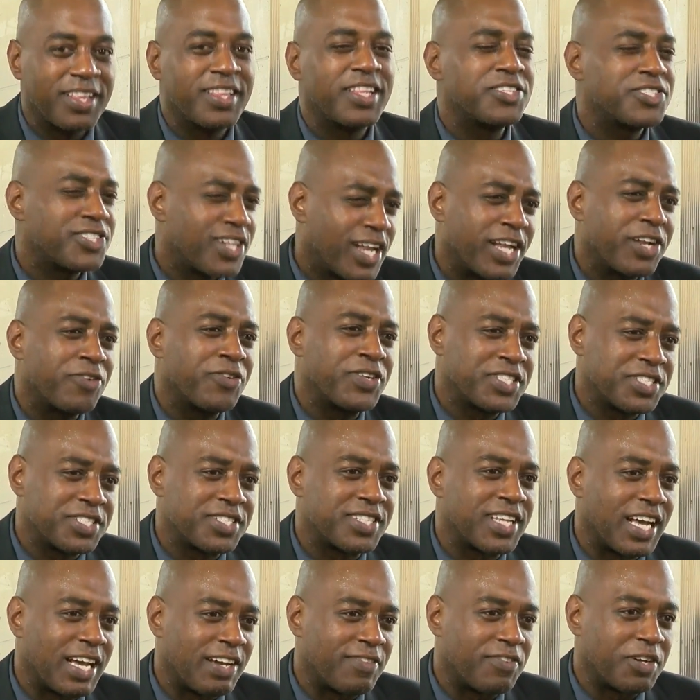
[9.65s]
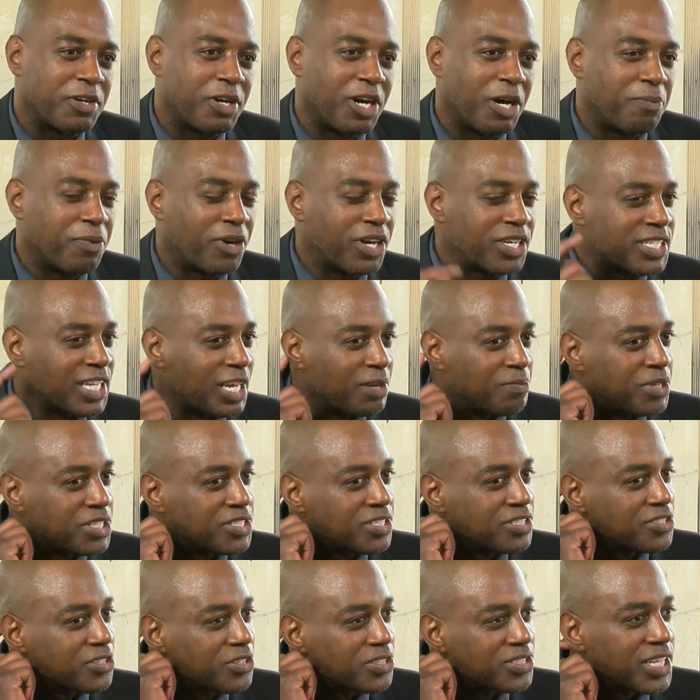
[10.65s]
There's a lot of reasons to have a, a part-time
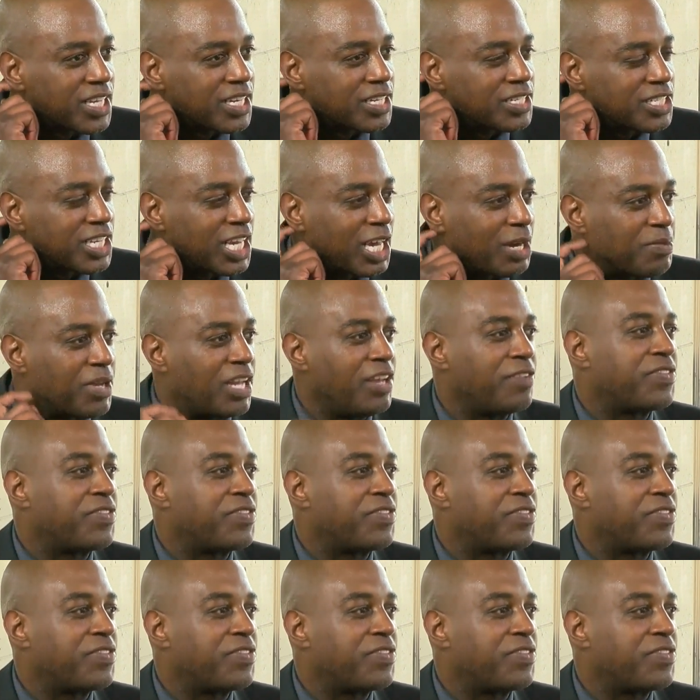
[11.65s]
business or second job.